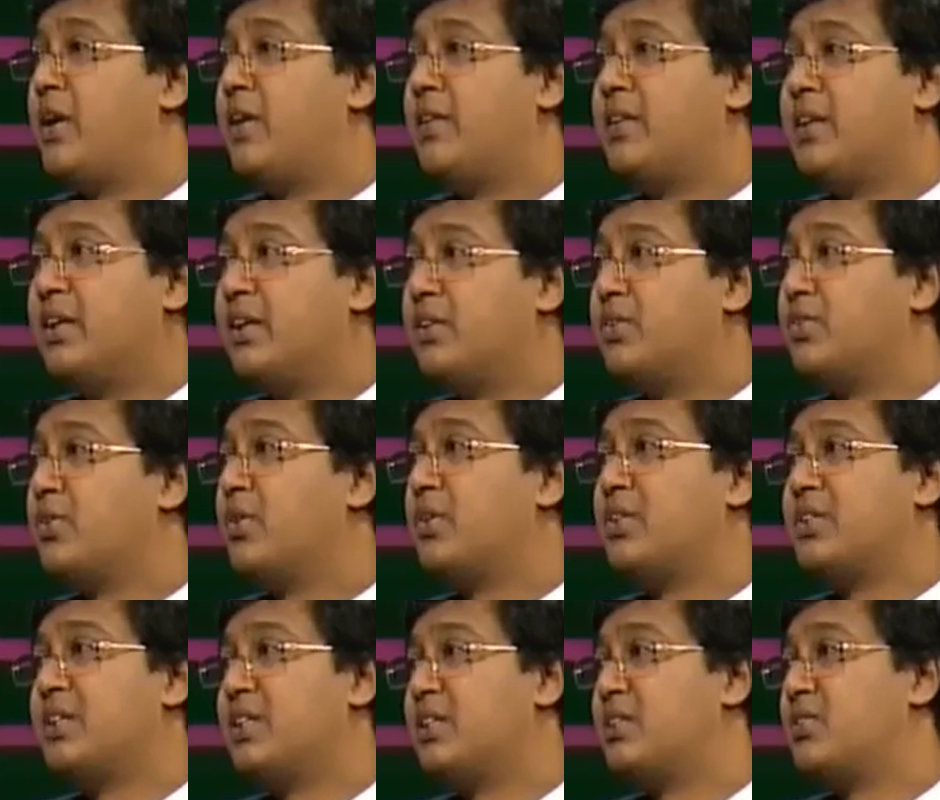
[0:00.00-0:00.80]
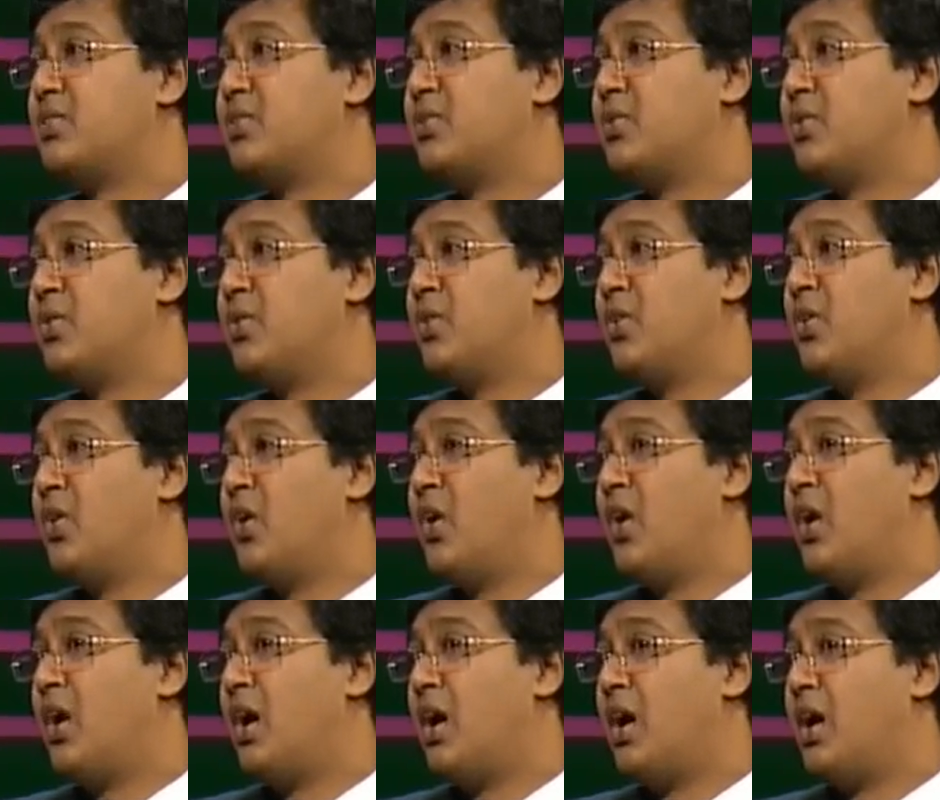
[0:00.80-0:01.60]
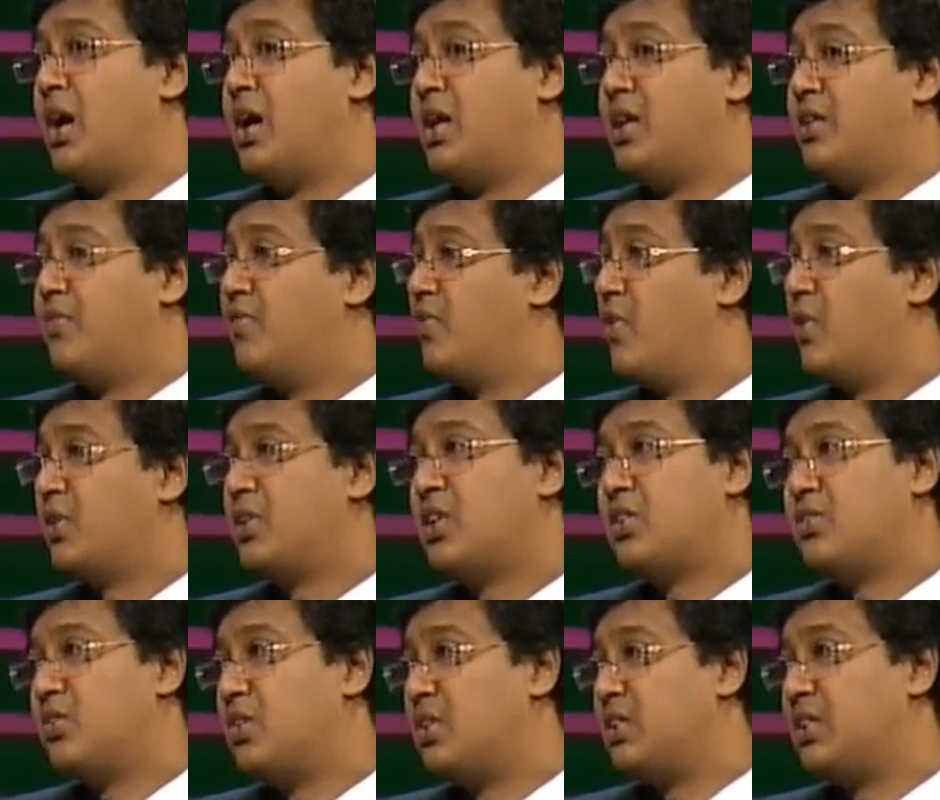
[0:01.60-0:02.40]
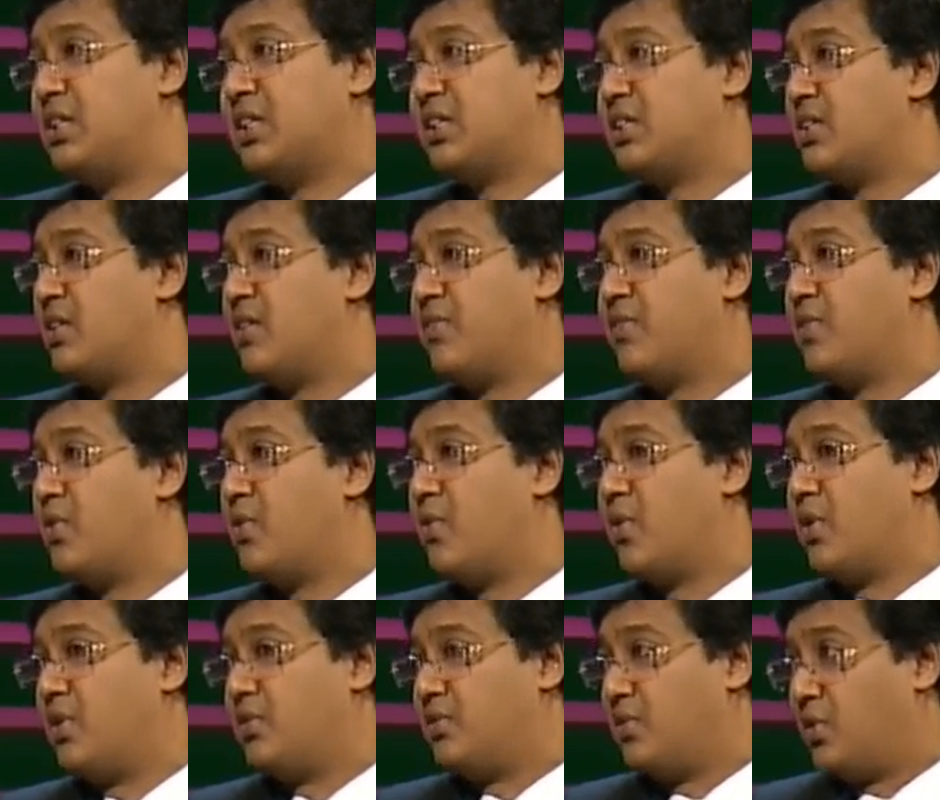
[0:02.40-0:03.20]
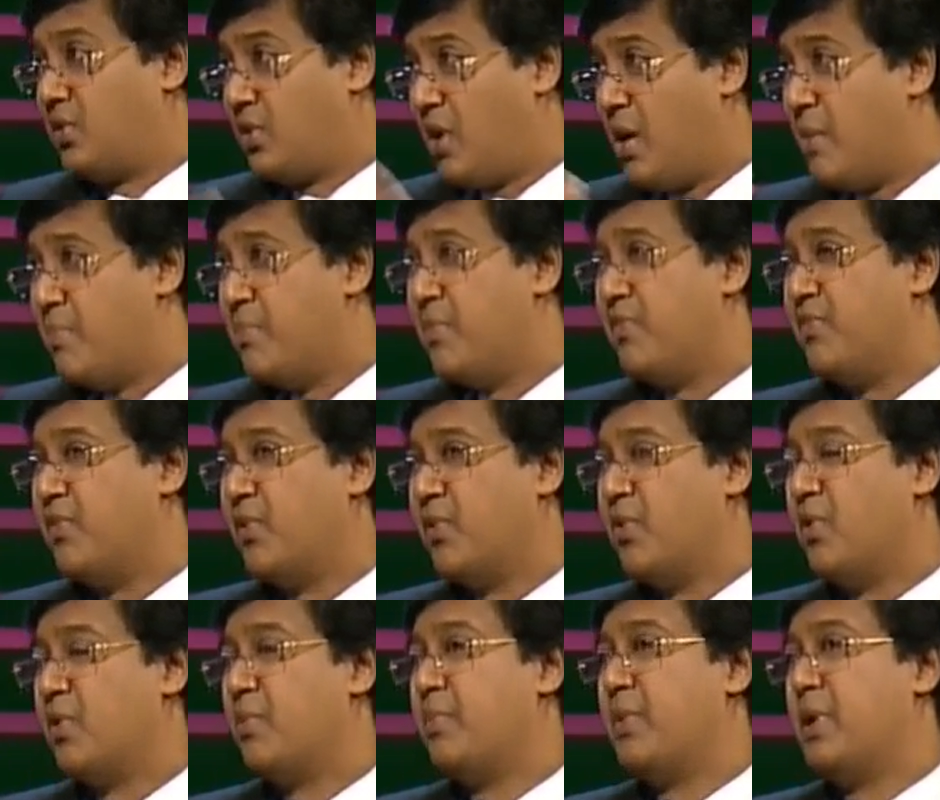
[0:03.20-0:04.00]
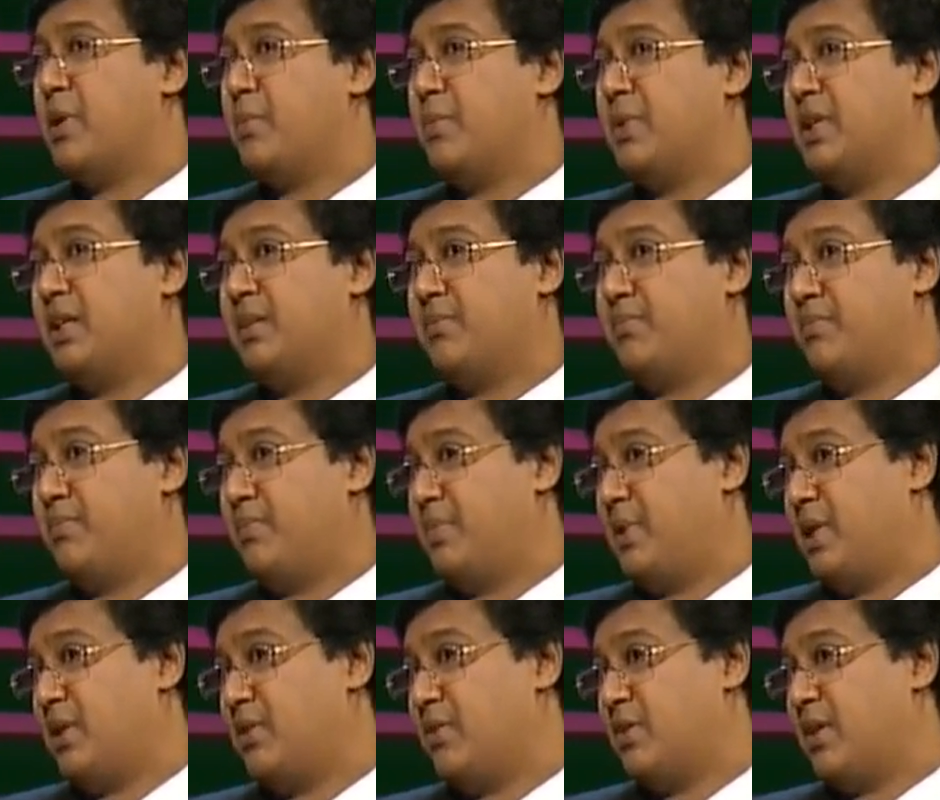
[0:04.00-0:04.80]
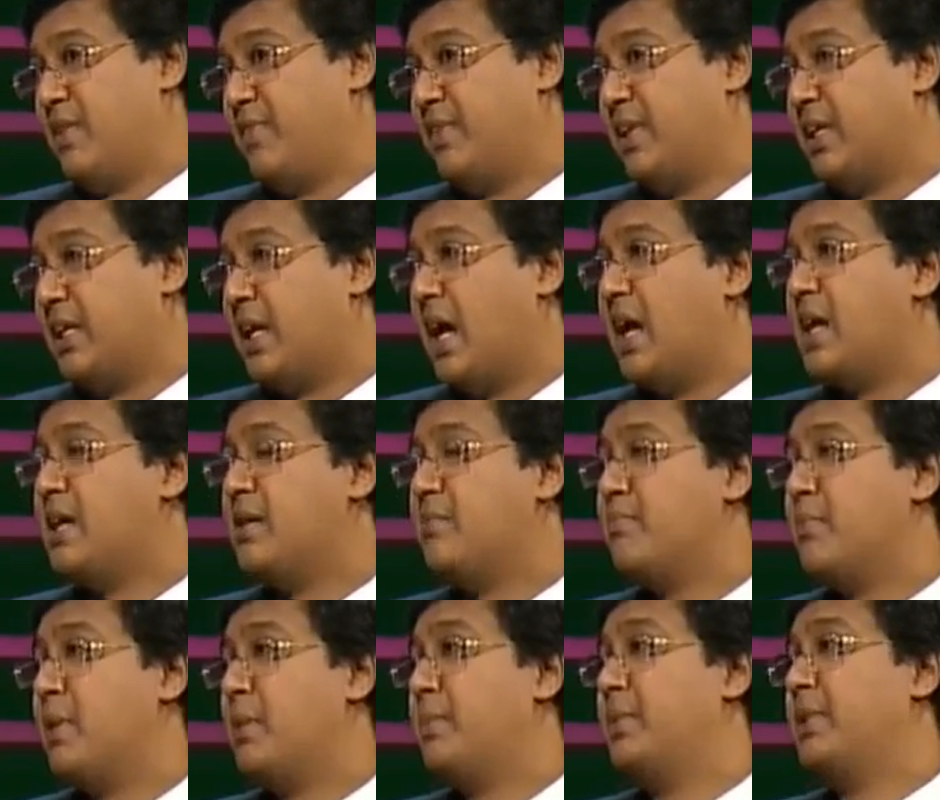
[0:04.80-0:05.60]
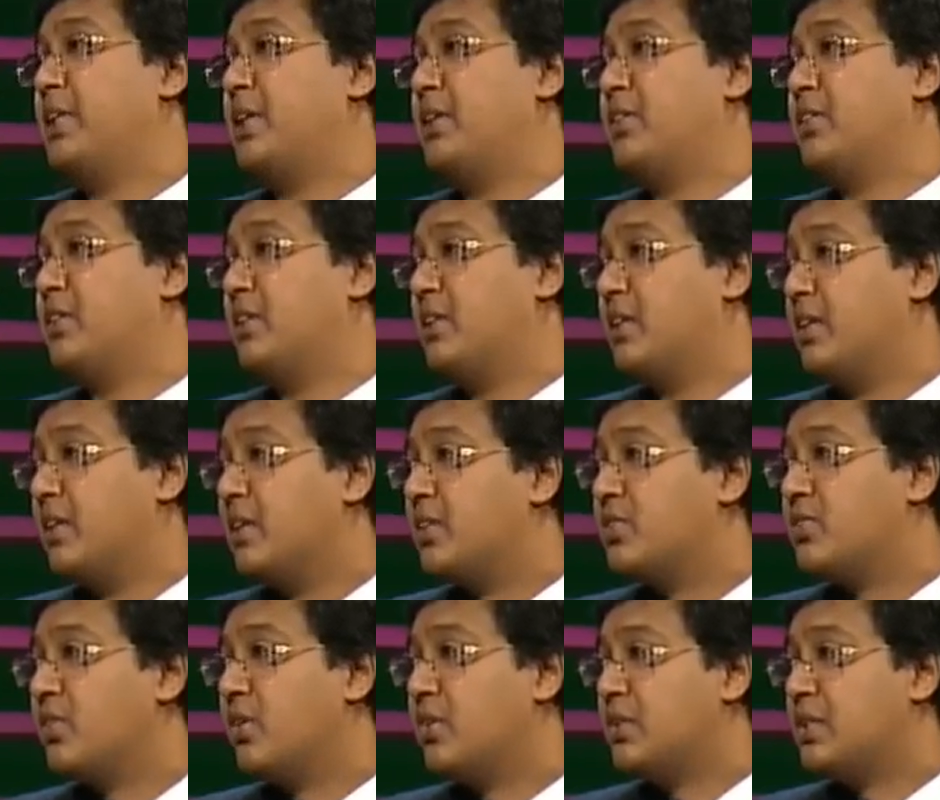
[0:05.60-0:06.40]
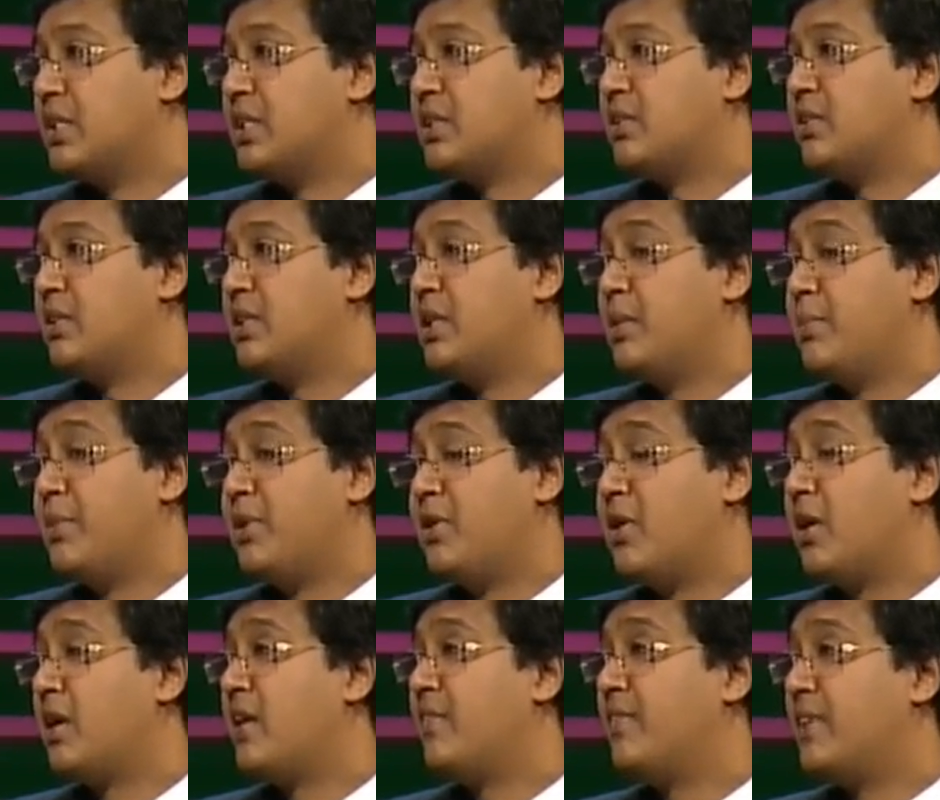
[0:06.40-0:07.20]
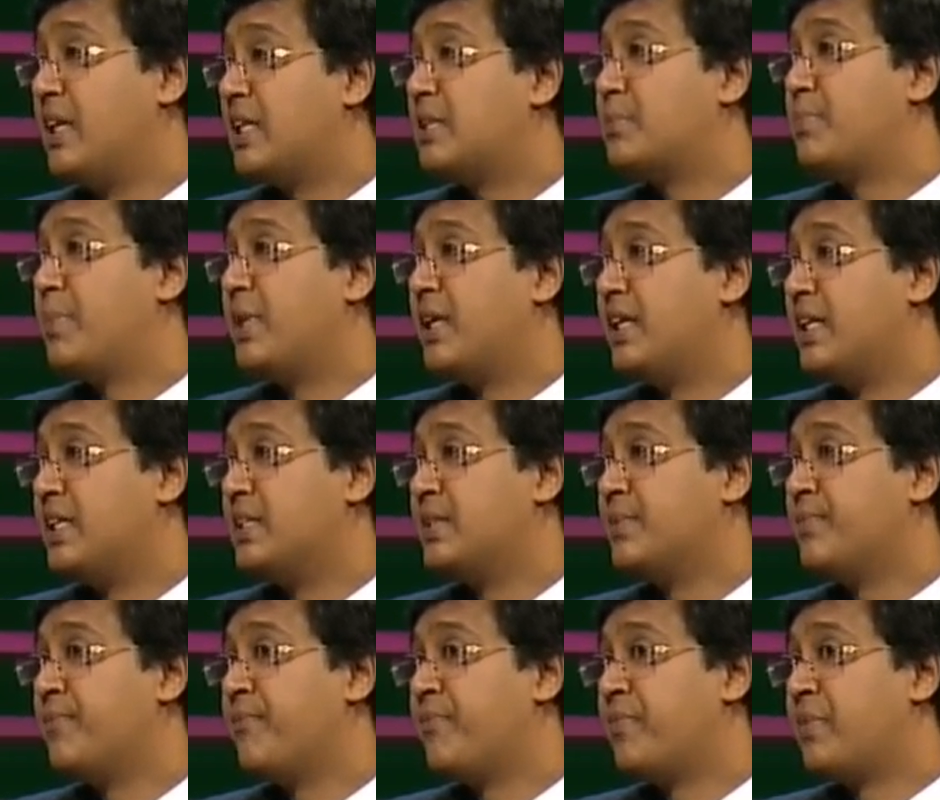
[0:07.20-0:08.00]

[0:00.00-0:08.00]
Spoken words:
have the resources to invoke the jurisdiction of court, or come before court. Maybe they don't have the time, maybe they don't have the resources, or they may not have the expertise.